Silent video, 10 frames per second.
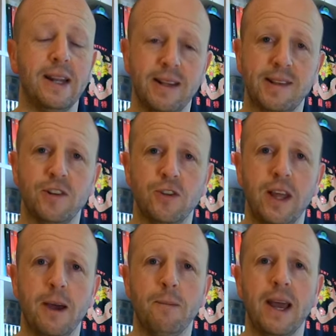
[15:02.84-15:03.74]
and listen to
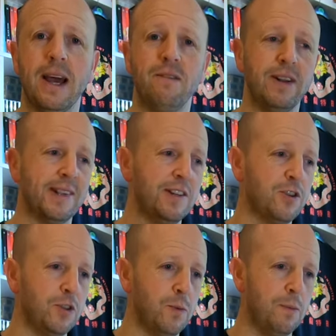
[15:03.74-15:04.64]
them. I have listened
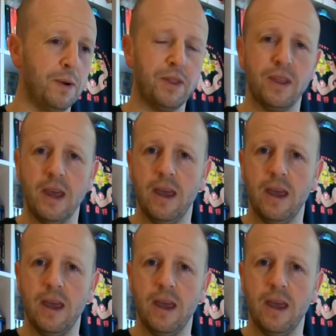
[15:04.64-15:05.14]
to the one with